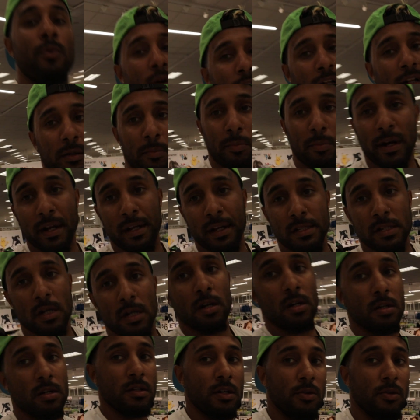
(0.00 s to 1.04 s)
gonna have to break it to
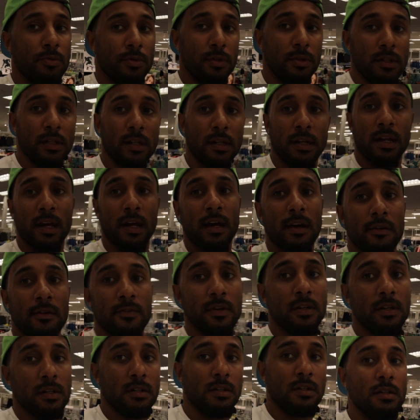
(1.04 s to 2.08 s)
her that we didn't have
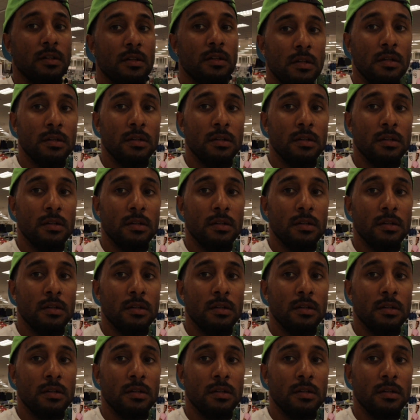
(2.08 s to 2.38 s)
any